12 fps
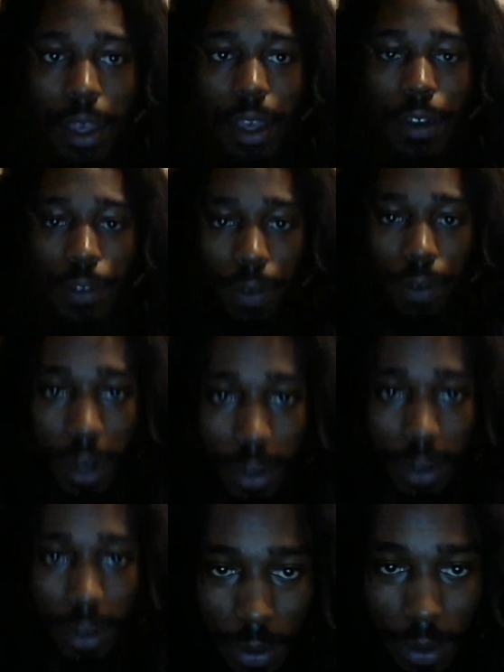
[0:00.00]
of
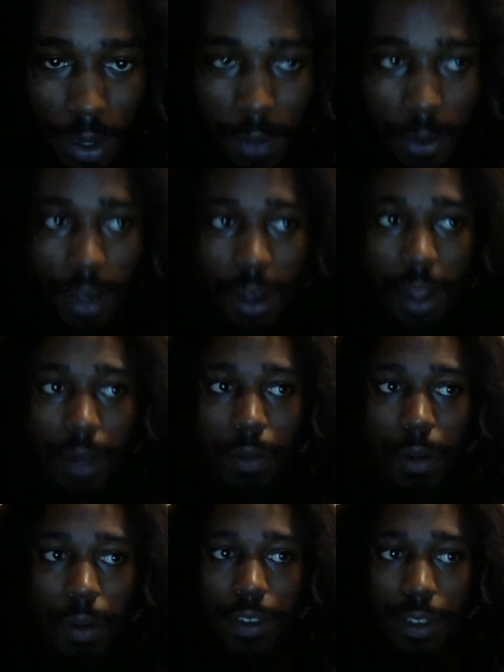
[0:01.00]
race. I wouldn't call them
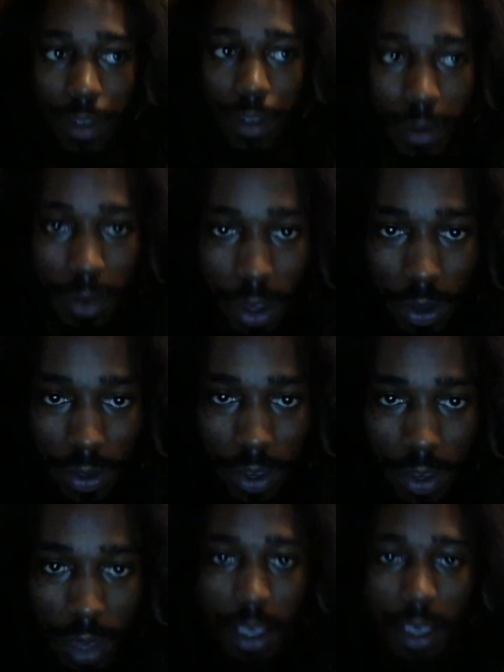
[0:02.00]
races. I'm just gonna
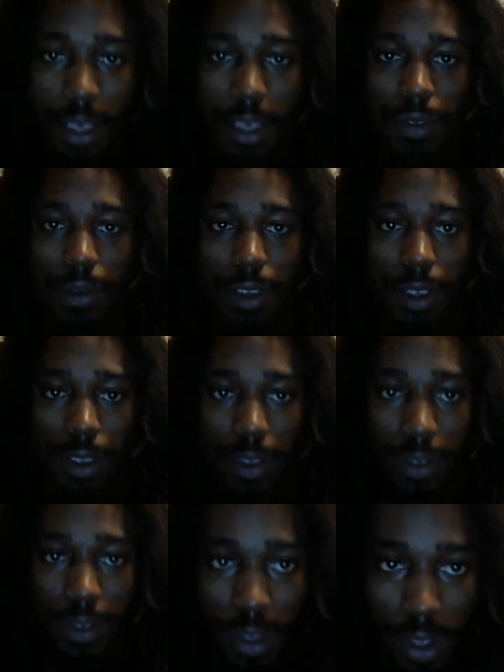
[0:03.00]
say beings
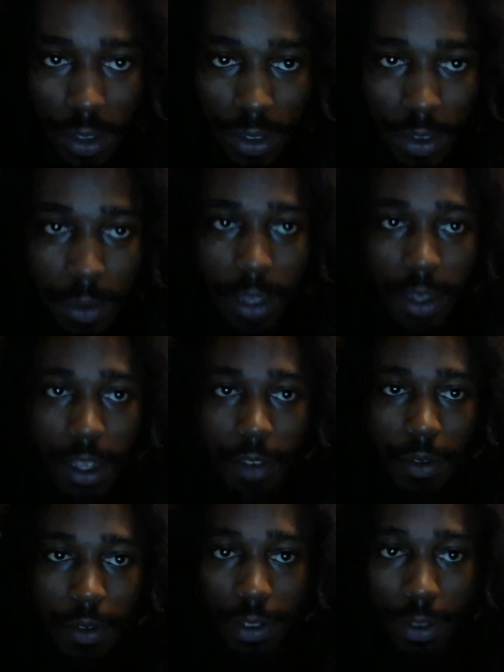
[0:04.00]
because it's so many
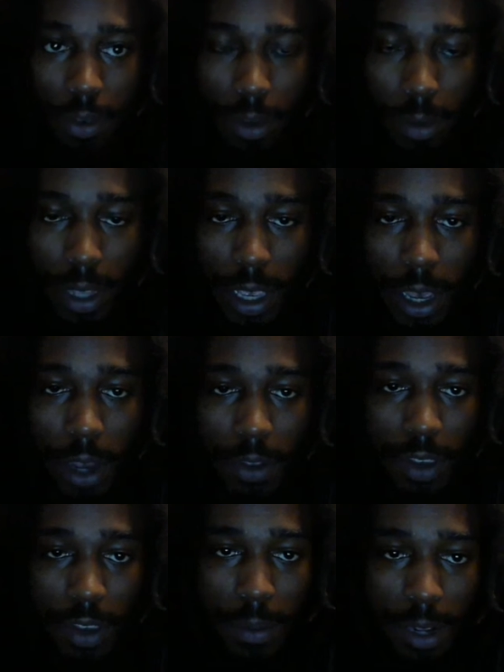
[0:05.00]
levels to it. But they all
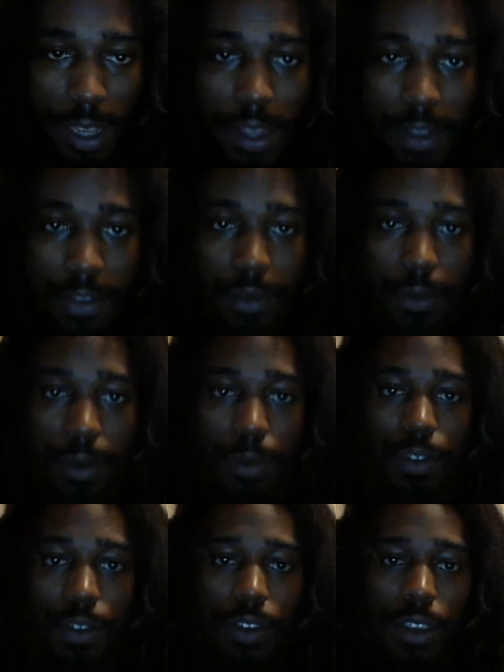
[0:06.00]
temper down to what
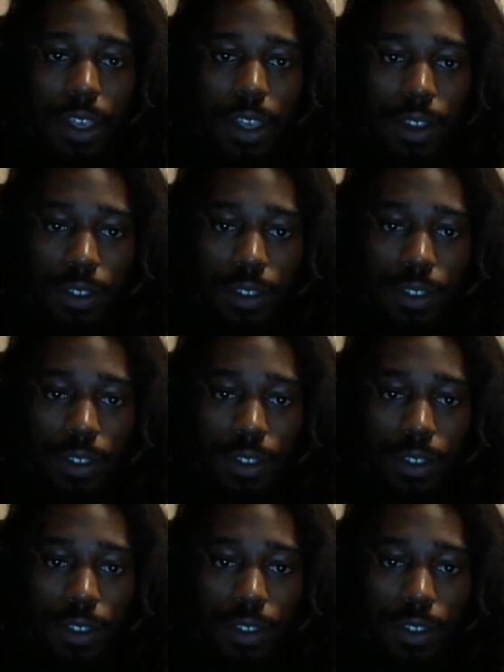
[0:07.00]
we see now.